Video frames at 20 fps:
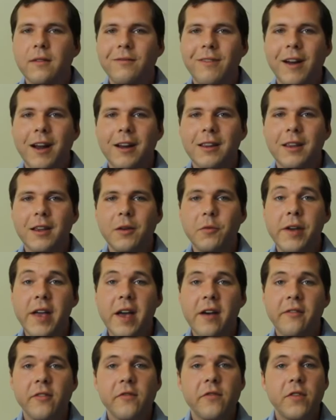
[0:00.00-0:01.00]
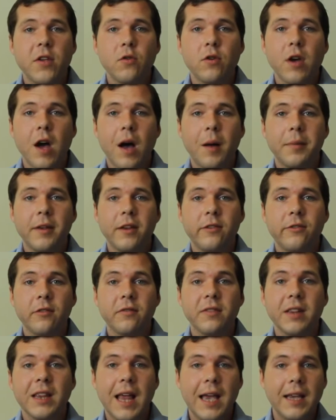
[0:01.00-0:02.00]
Finally, we have a few copies
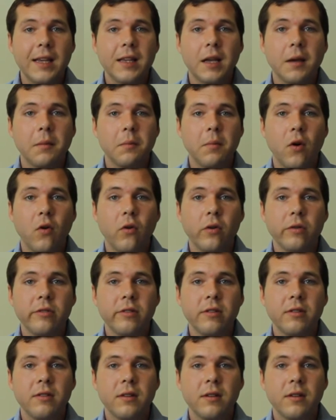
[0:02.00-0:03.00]
of Lightning Bolt.